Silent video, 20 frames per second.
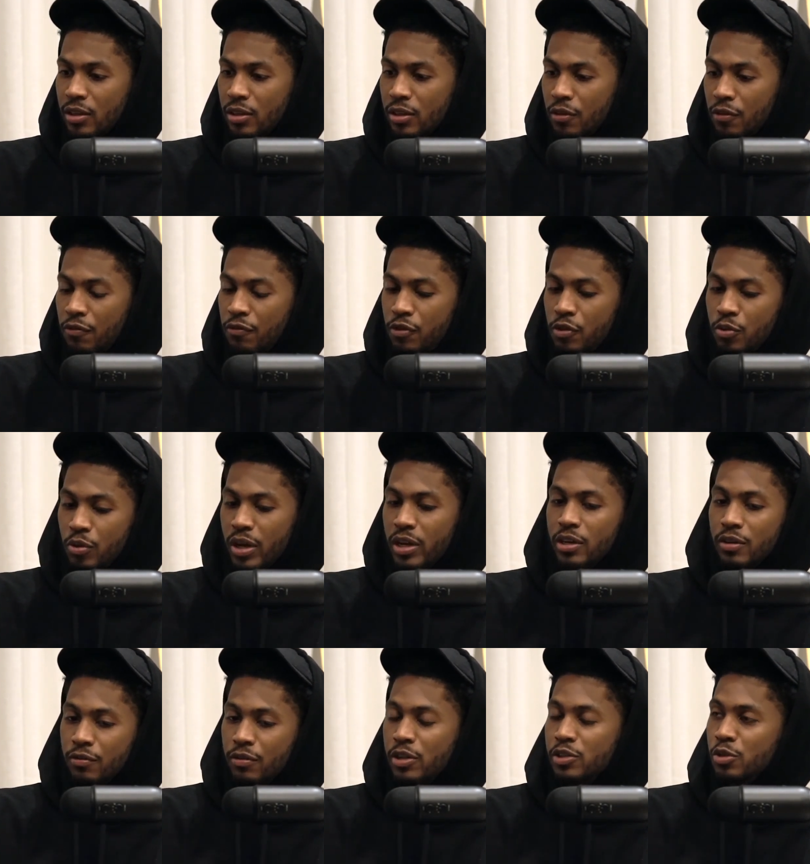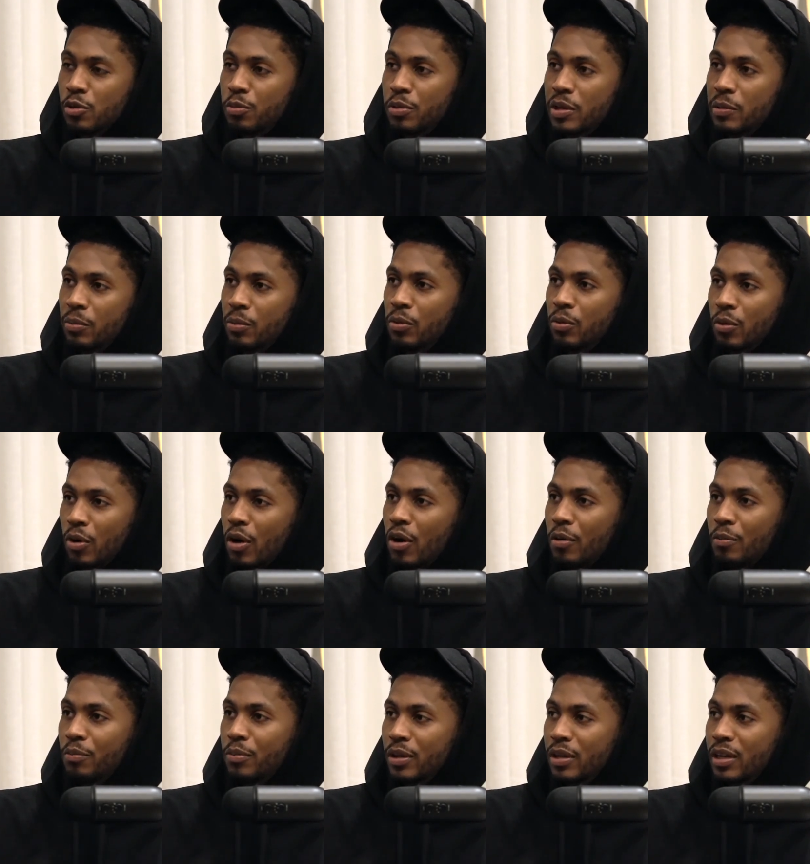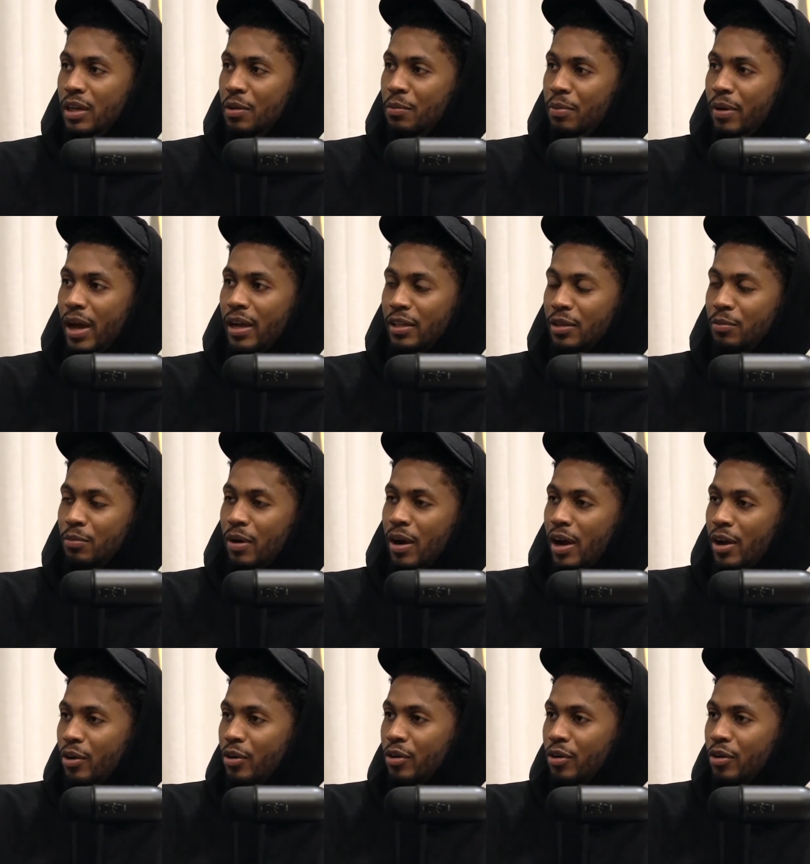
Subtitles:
the few individual people who are being impacted by it,